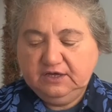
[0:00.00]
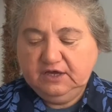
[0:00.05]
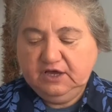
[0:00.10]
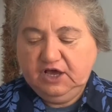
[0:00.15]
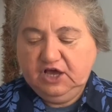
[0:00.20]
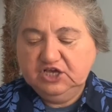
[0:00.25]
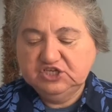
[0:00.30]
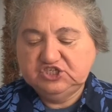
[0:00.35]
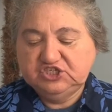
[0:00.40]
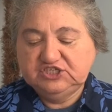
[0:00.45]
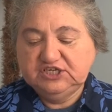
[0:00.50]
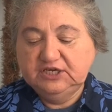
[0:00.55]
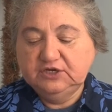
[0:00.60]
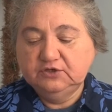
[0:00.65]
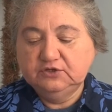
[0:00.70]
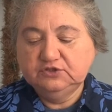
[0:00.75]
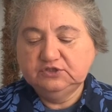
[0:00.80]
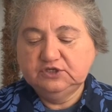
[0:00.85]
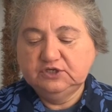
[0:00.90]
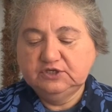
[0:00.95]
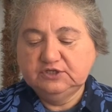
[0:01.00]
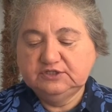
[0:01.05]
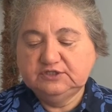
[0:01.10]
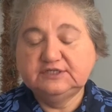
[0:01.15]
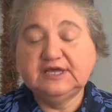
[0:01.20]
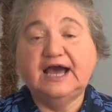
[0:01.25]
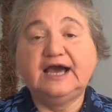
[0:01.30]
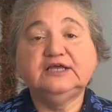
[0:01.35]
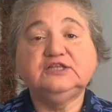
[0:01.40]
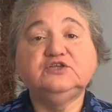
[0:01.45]
A sealed
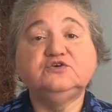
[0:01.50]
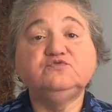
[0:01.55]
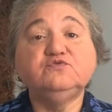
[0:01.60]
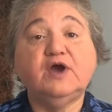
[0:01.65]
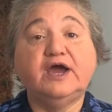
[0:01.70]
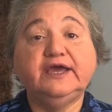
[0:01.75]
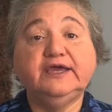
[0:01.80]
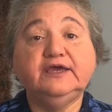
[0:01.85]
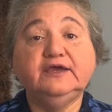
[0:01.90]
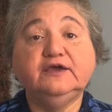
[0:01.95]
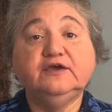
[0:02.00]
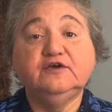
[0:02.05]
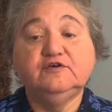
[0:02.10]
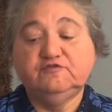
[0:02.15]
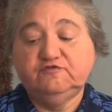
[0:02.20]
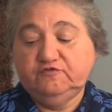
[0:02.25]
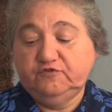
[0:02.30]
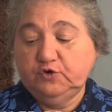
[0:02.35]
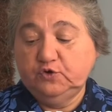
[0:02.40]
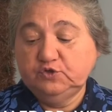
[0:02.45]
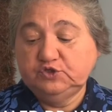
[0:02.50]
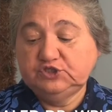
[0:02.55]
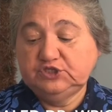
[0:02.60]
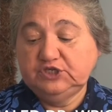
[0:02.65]
Dr. Wright first